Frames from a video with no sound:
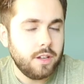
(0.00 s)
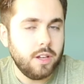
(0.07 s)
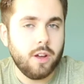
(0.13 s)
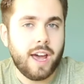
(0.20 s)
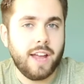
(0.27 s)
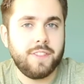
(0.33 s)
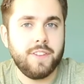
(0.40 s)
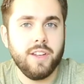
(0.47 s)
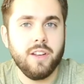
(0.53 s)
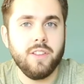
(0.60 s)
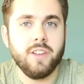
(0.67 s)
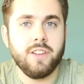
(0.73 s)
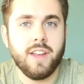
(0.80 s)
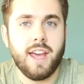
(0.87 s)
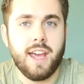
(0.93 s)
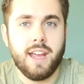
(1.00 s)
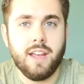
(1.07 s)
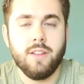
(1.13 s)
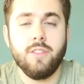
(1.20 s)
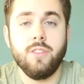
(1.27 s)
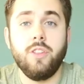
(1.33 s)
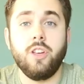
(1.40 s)
At the end of the
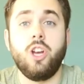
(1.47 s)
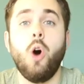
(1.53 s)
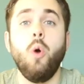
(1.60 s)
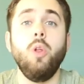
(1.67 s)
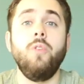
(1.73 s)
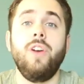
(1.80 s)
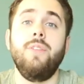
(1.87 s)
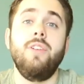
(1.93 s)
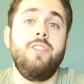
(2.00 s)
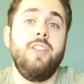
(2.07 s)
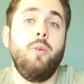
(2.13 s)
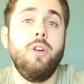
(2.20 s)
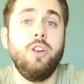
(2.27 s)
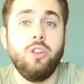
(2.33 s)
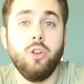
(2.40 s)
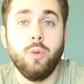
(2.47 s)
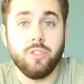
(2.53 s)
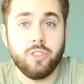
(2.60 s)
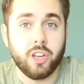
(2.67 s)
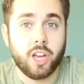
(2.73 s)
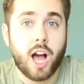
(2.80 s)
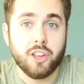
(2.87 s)
day, the goal of everything we do
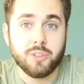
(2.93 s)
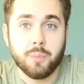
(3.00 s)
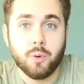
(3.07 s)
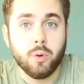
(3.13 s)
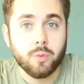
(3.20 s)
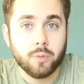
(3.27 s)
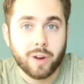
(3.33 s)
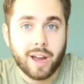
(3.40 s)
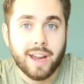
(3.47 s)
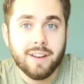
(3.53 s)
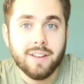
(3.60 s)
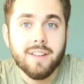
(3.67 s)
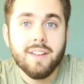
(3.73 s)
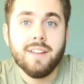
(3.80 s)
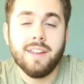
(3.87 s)
is the gospel, right?